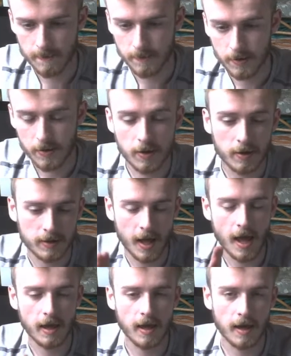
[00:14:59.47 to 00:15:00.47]
you're
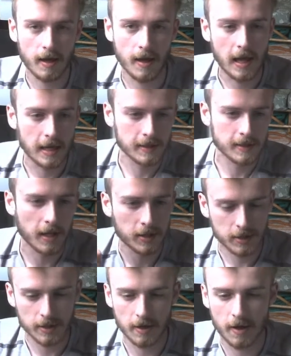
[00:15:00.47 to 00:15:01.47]
taking a
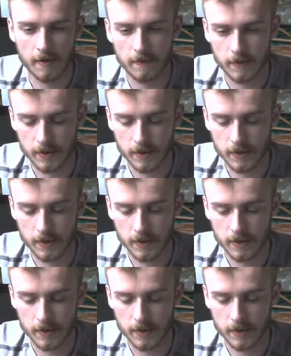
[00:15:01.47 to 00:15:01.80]
section of the